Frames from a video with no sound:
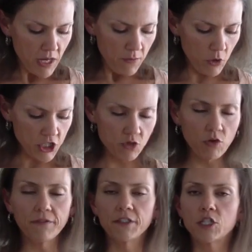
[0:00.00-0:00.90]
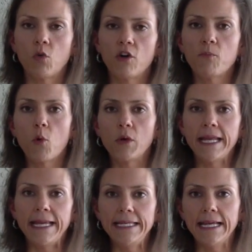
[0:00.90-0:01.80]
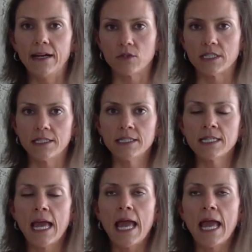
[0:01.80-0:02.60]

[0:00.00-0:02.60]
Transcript: which is roughly 12.8 ounces.